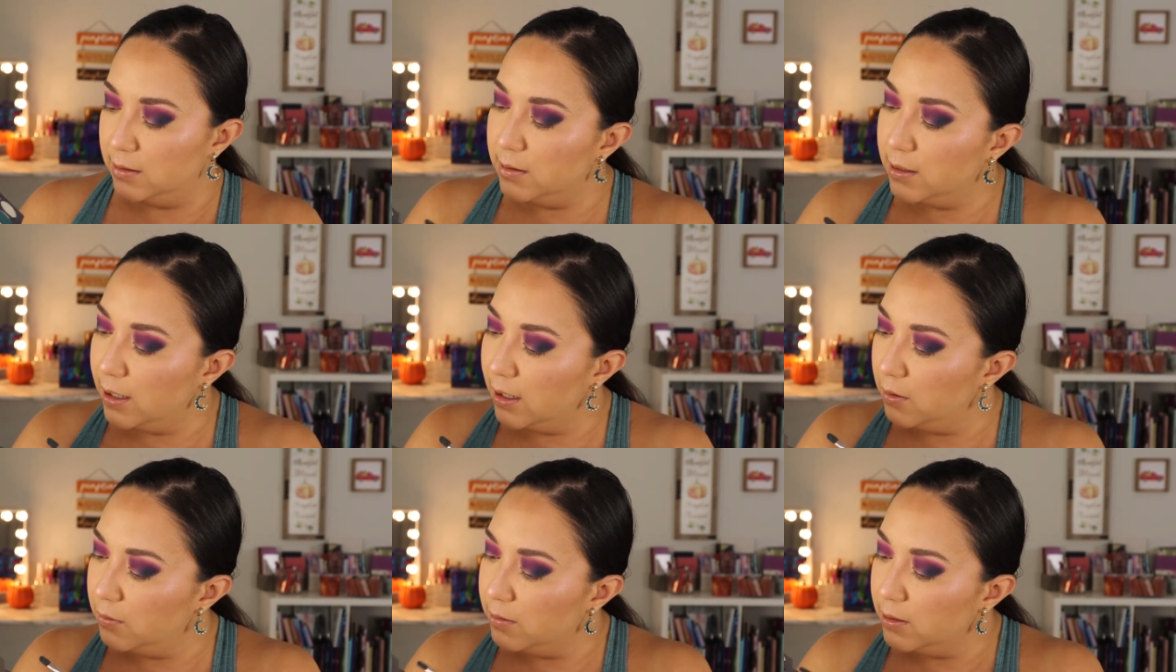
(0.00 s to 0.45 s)

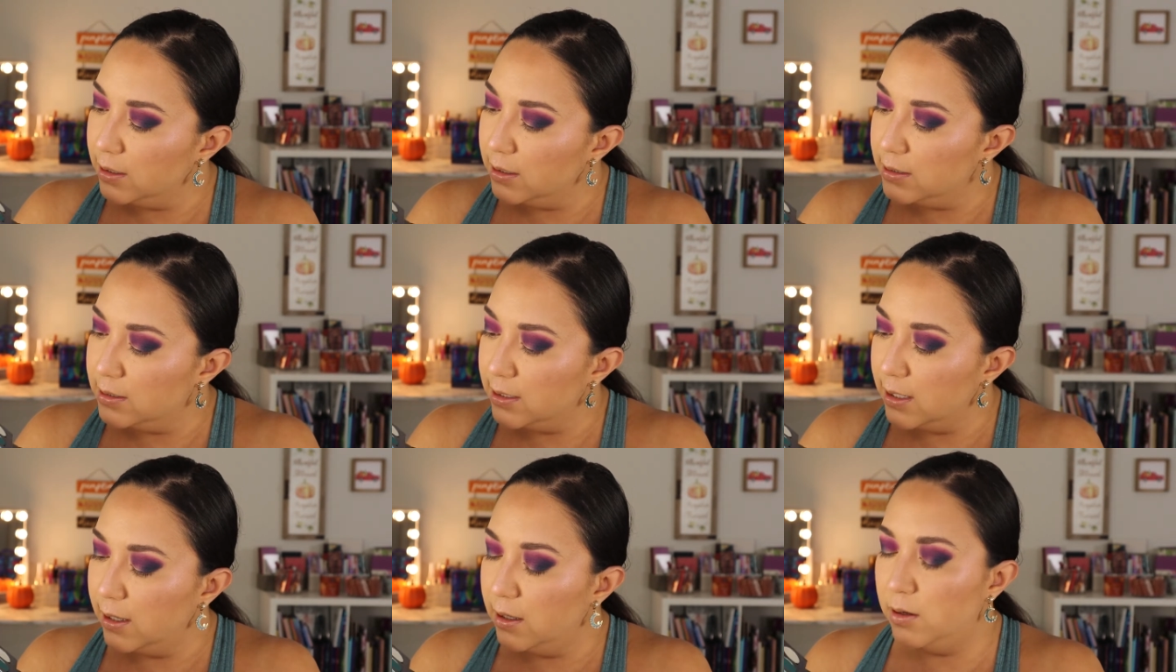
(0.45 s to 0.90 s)
Can't really
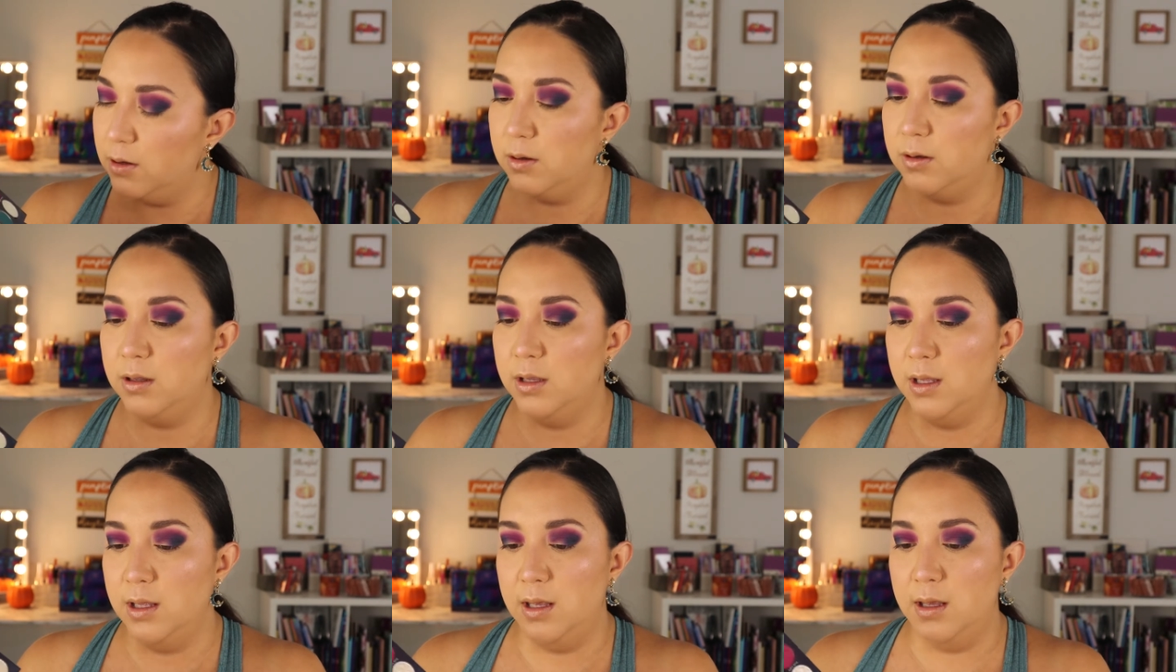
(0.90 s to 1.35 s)

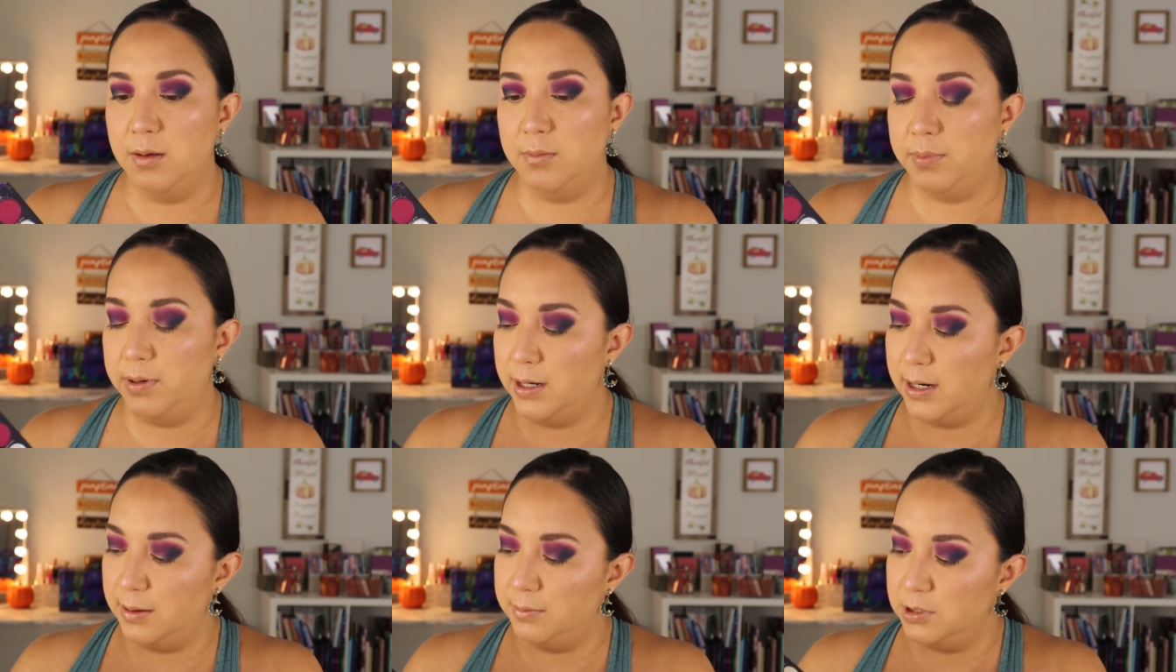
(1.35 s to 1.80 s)
tell,
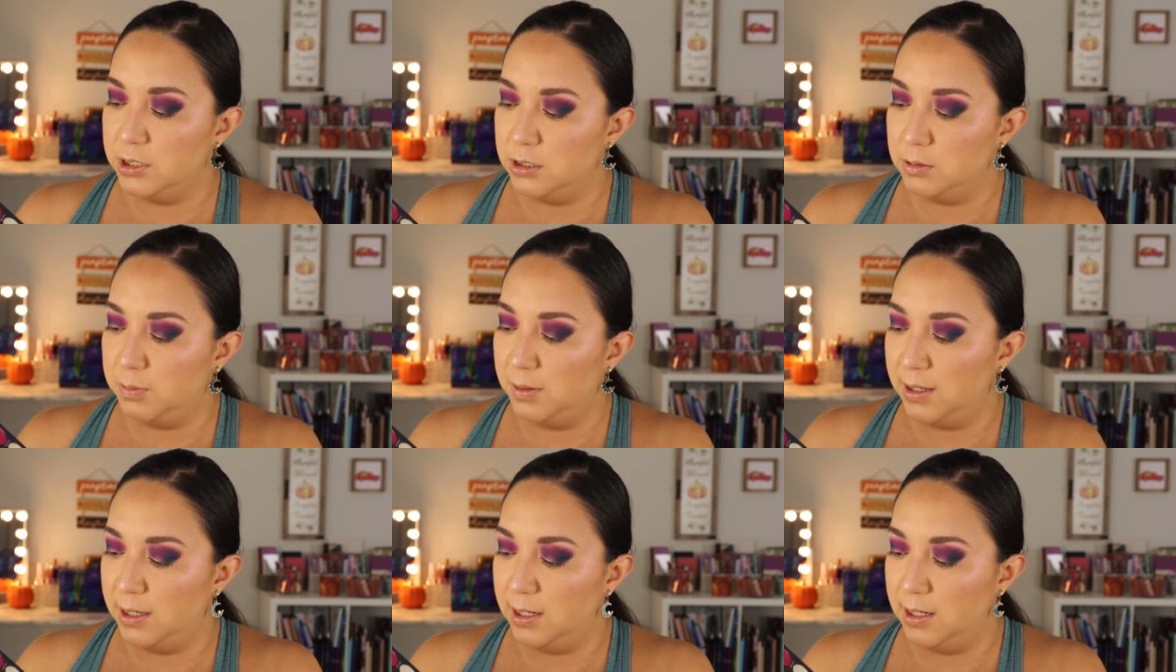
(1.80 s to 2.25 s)
but I'm just
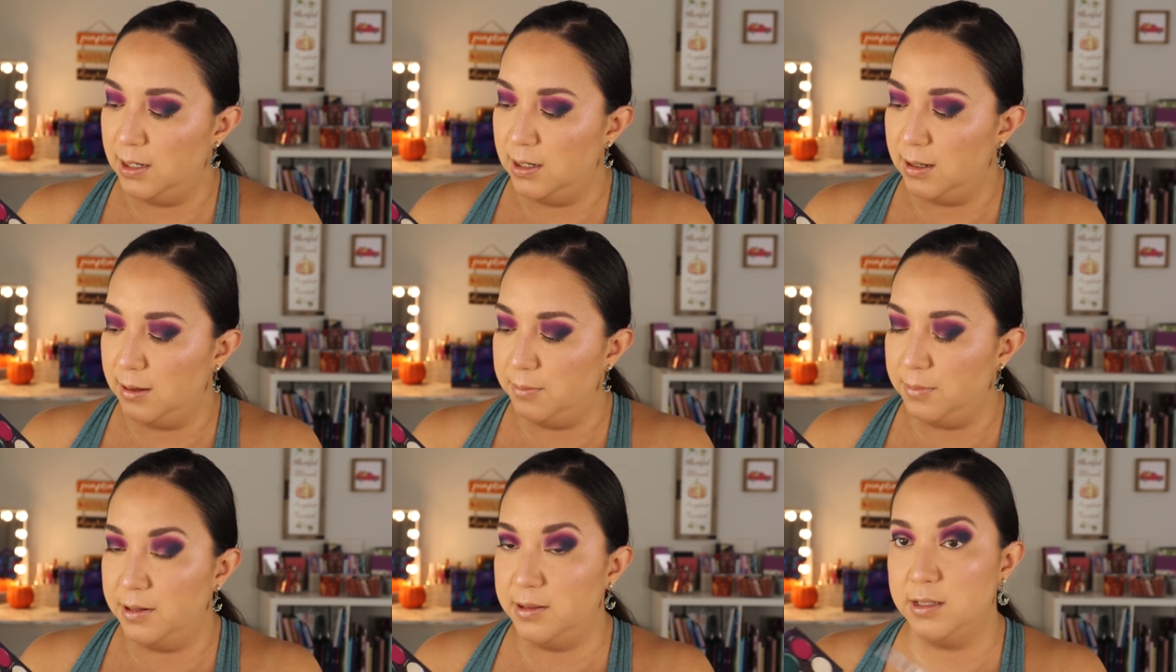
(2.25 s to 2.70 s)
picking it
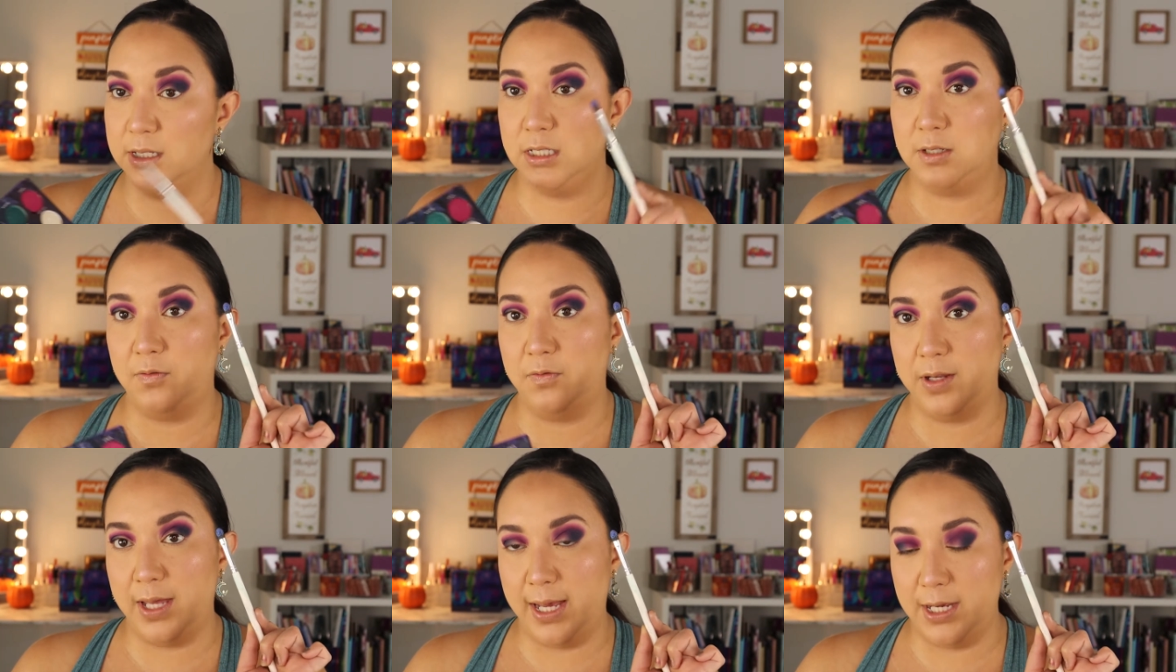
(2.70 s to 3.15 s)
up on this
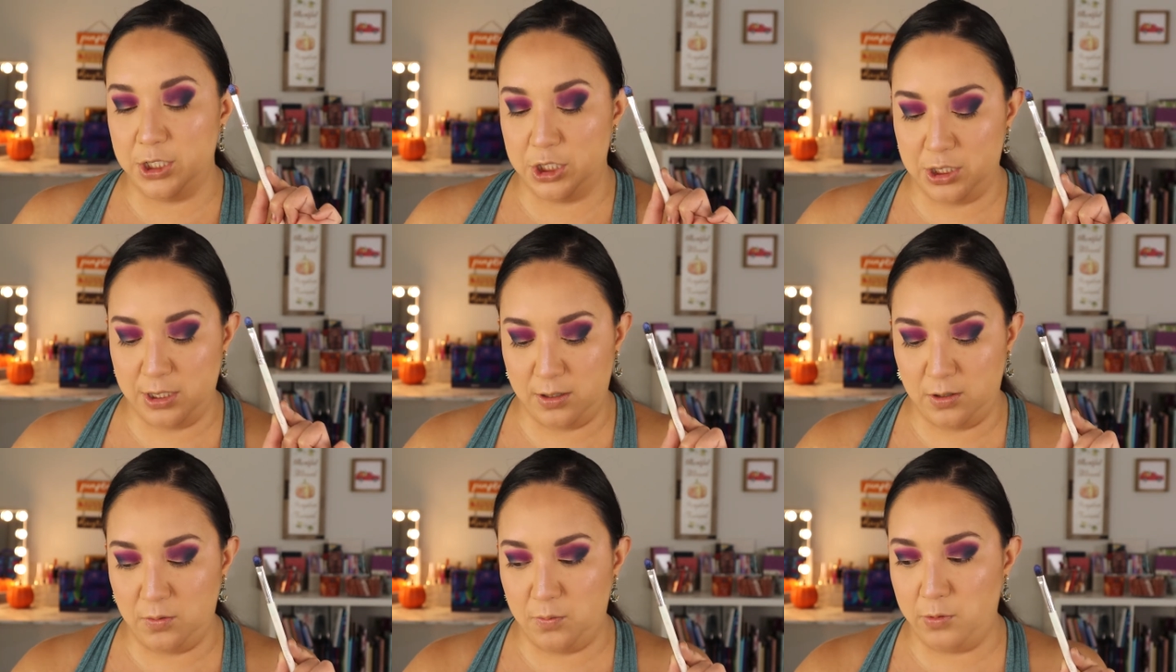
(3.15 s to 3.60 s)
flat
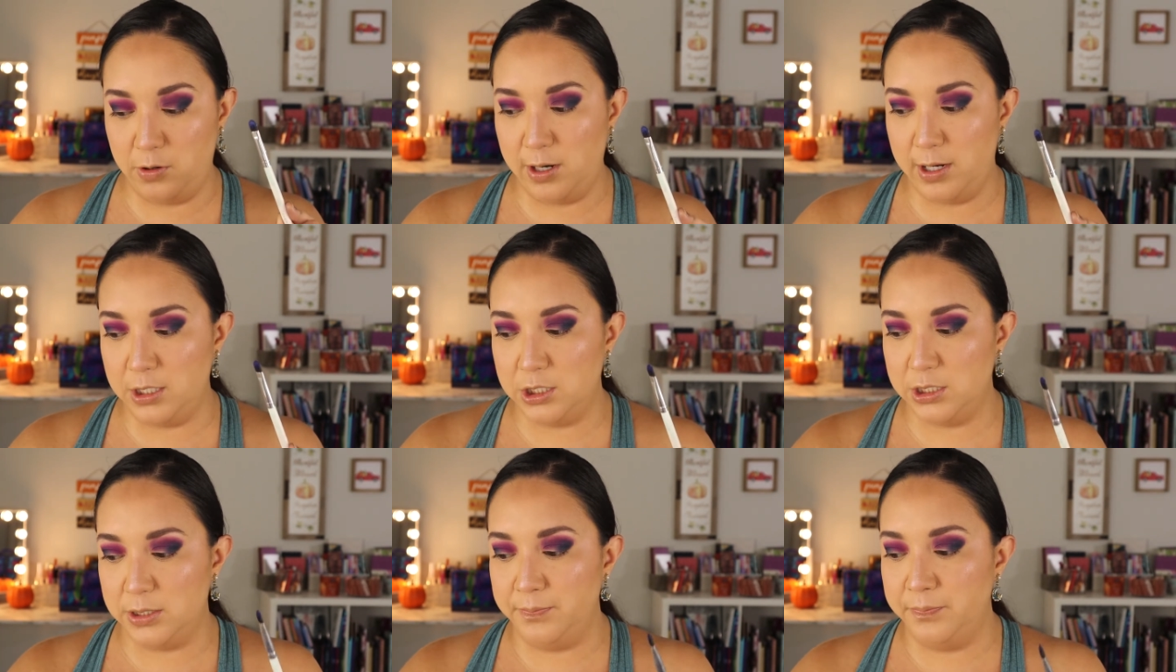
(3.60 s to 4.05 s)
shader
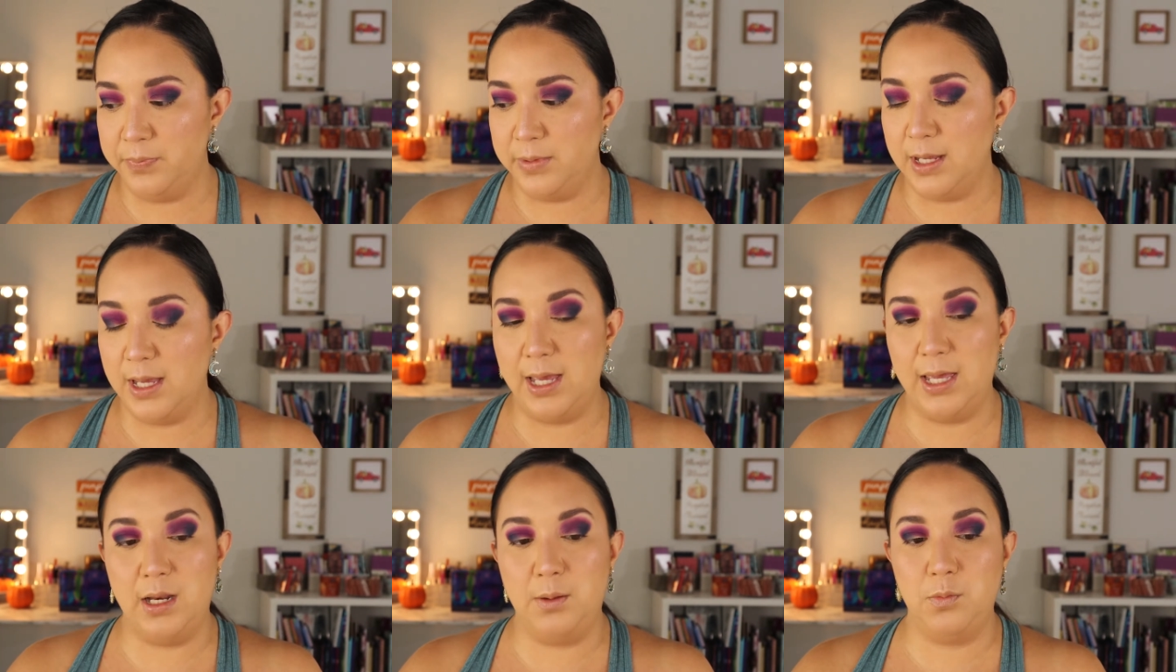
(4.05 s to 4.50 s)
brush
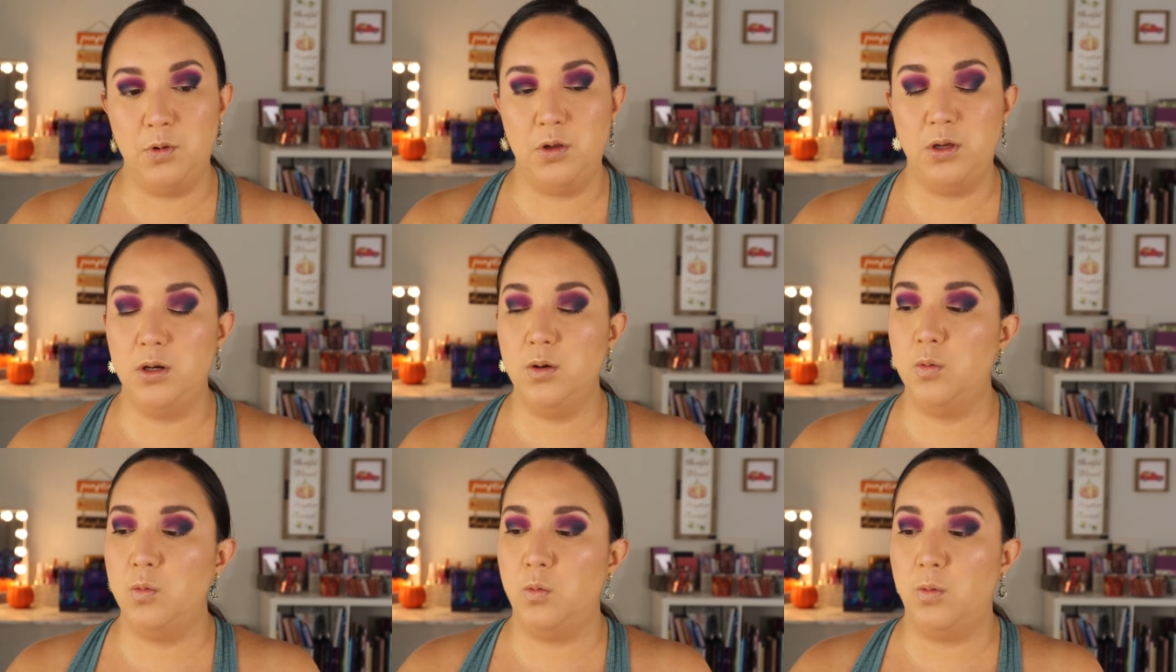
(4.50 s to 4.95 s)
and I'm
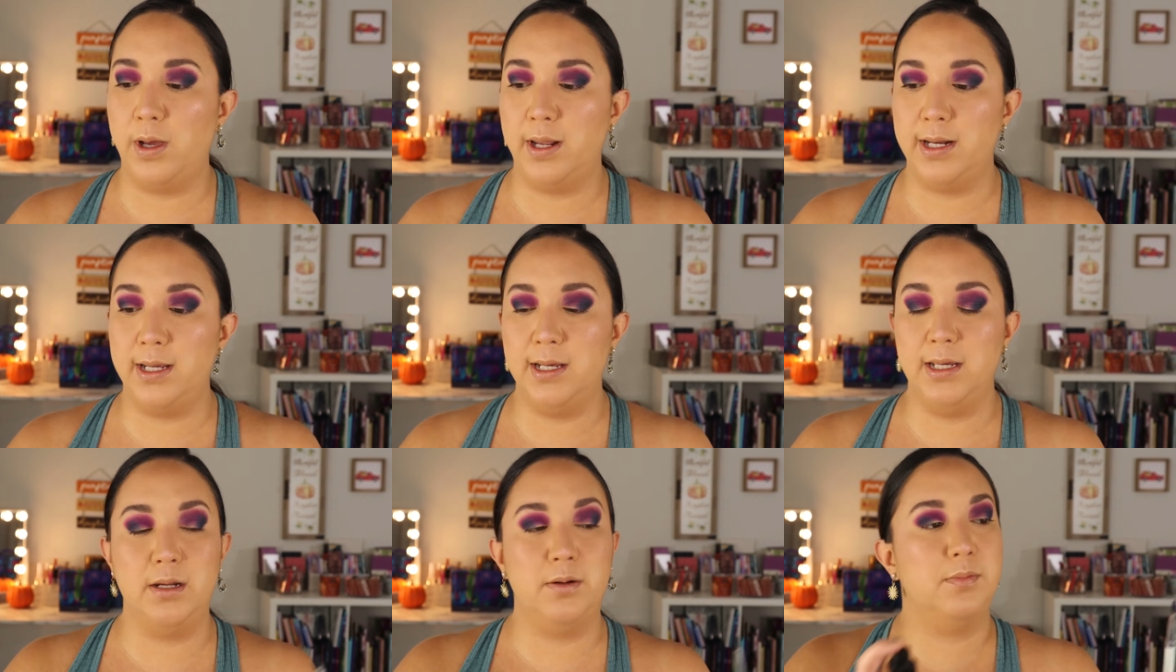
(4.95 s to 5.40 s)
gonna wet it.